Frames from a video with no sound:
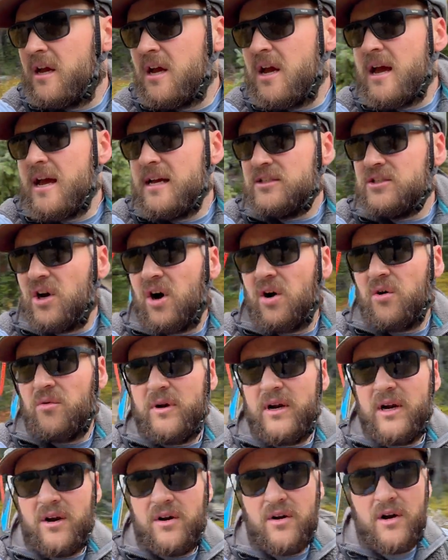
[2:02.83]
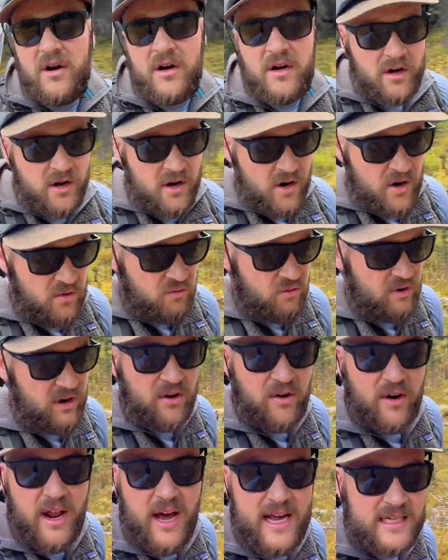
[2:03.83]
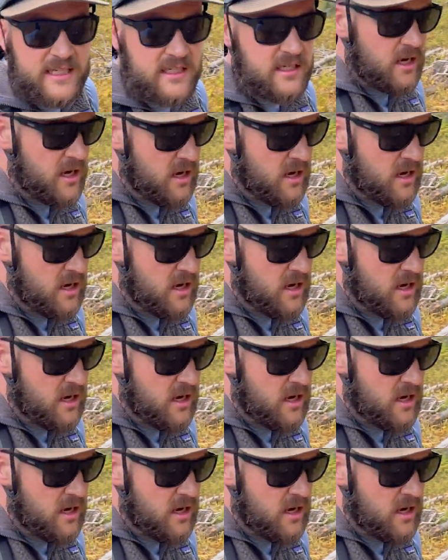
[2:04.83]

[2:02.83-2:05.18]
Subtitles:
is all real nice